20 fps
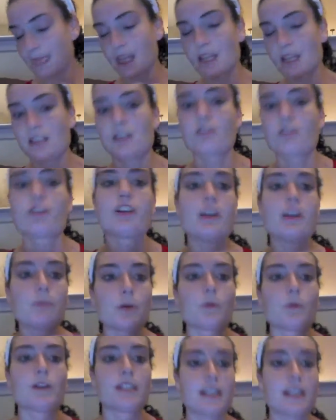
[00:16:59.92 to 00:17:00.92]
So the
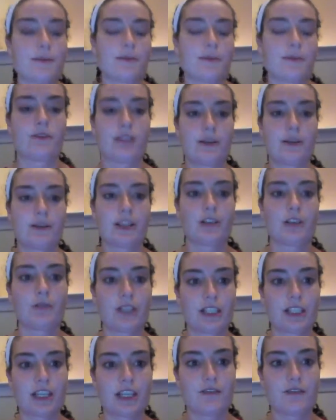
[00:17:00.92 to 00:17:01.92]
number one tip though that we
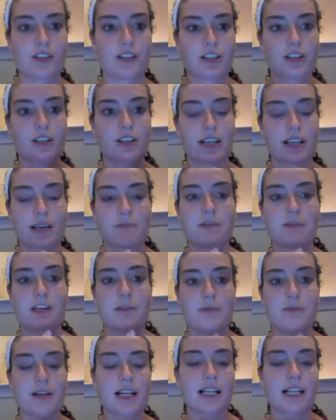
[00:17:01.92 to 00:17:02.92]
always give is just like be a
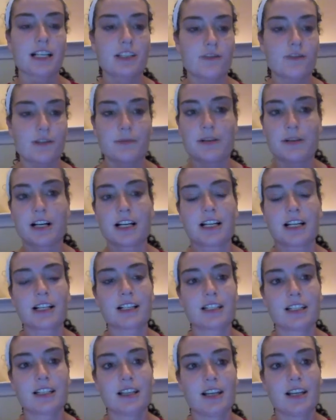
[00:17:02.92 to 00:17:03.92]
product of the product